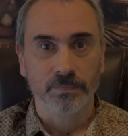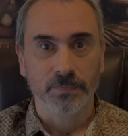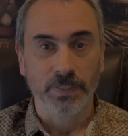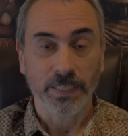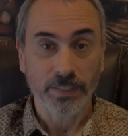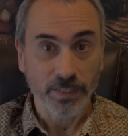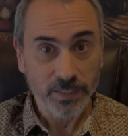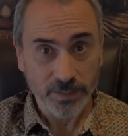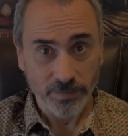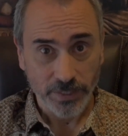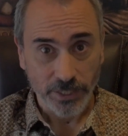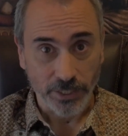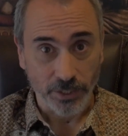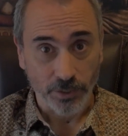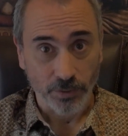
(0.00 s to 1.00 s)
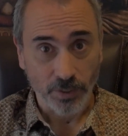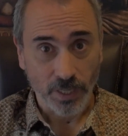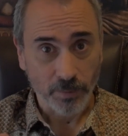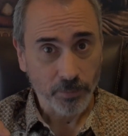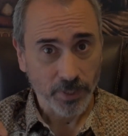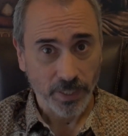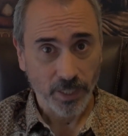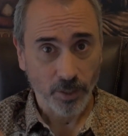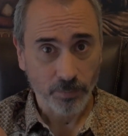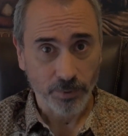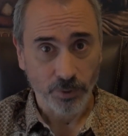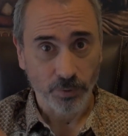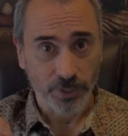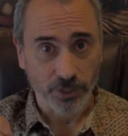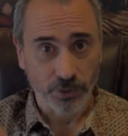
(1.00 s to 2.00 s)
In this video, I'm going to help
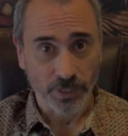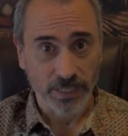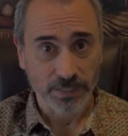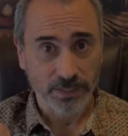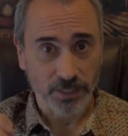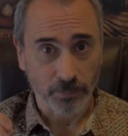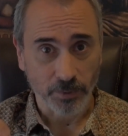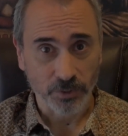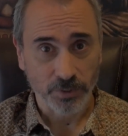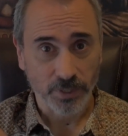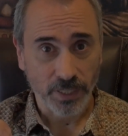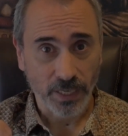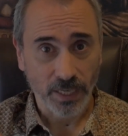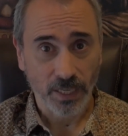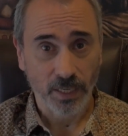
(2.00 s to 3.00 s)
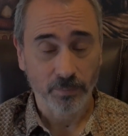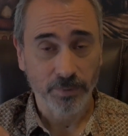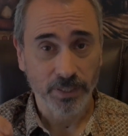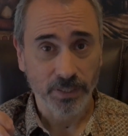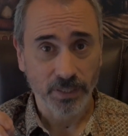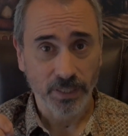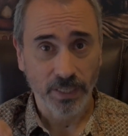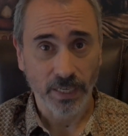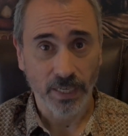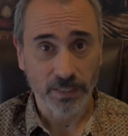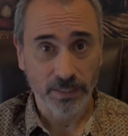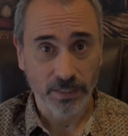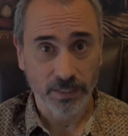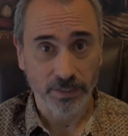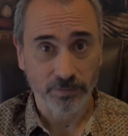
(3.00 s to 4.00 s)
you address the most common
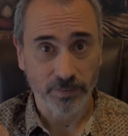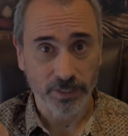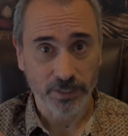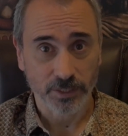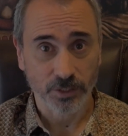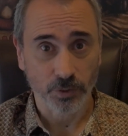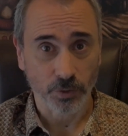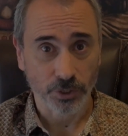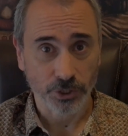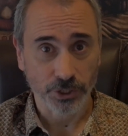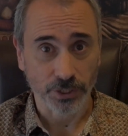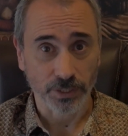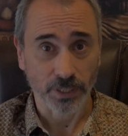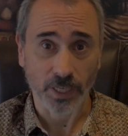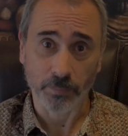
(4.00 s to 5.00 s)
cognitive distortion.